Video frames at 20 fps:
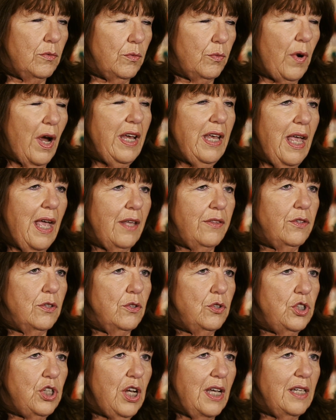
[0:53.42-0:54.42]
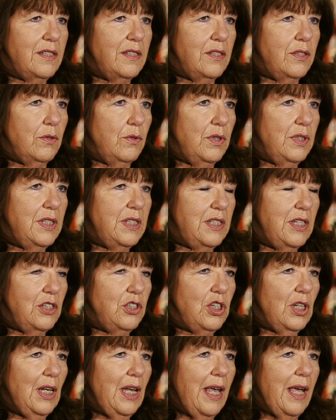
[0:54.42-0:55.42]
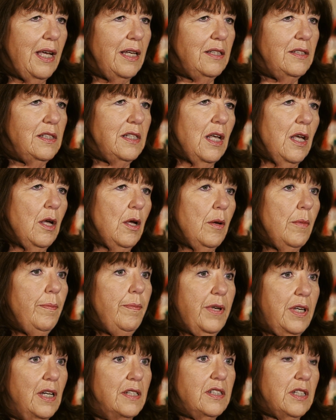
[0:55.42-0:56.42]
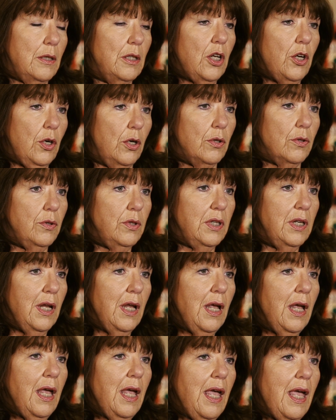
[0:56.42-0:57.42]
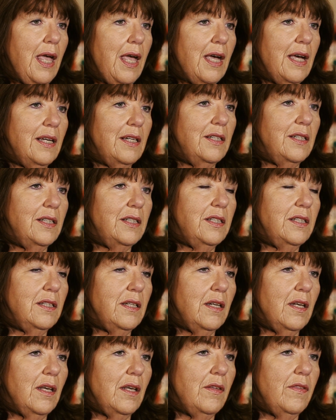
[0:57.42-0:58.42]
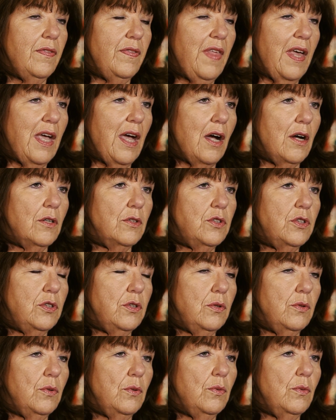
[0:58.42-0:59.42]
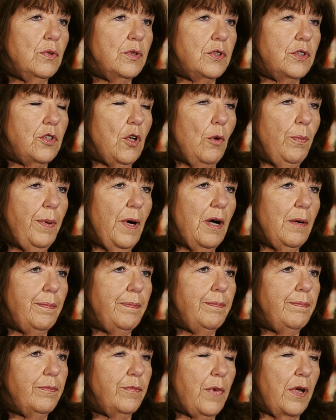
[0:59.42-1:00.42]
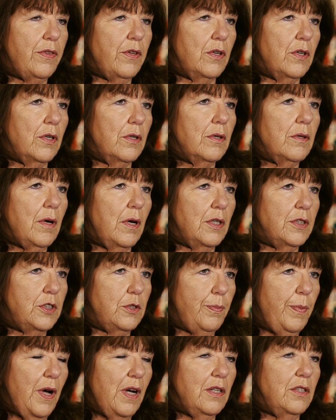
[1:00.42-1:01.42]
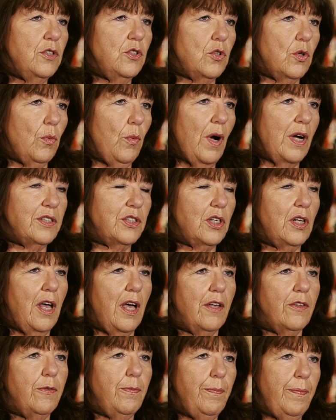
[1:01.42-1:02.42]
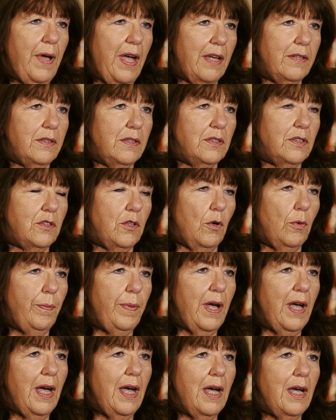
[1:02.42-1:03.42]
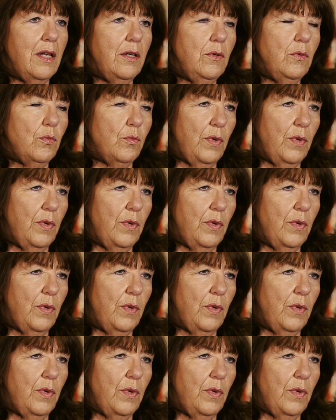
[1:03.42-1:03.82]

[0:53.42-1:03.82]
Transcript: right at their chest, their incision lines, because it'll hurt. And they are to soap up, whether a sponge or washcloth, pat the soap on,